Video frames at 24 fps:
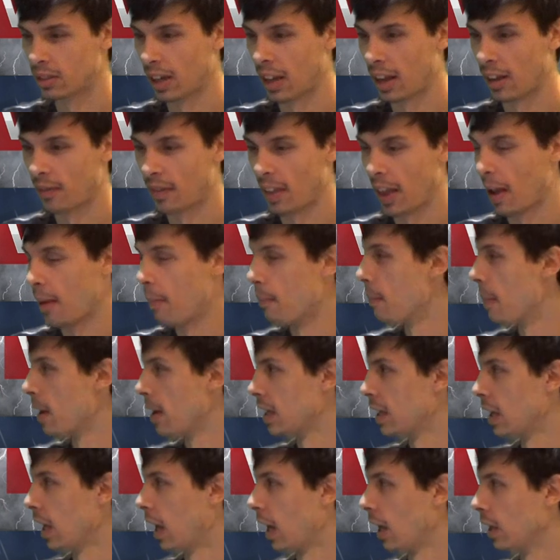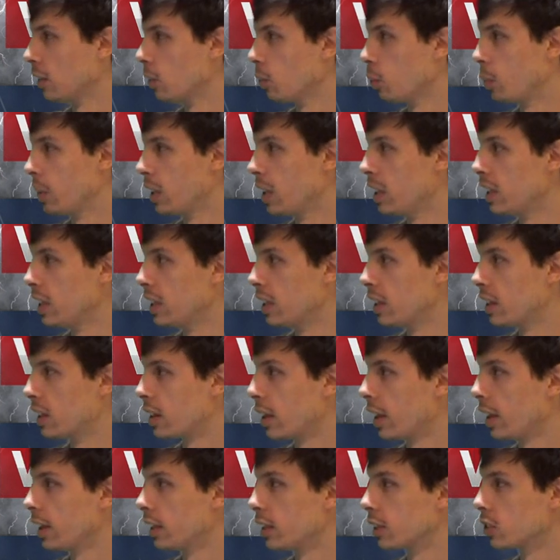have that many Halloween-y
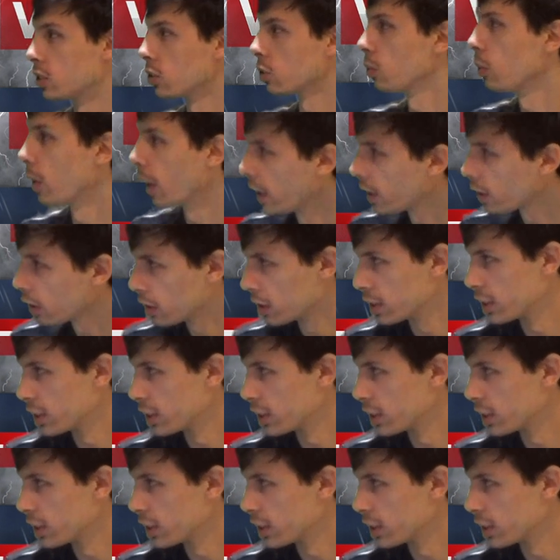things. Ooh, hang on a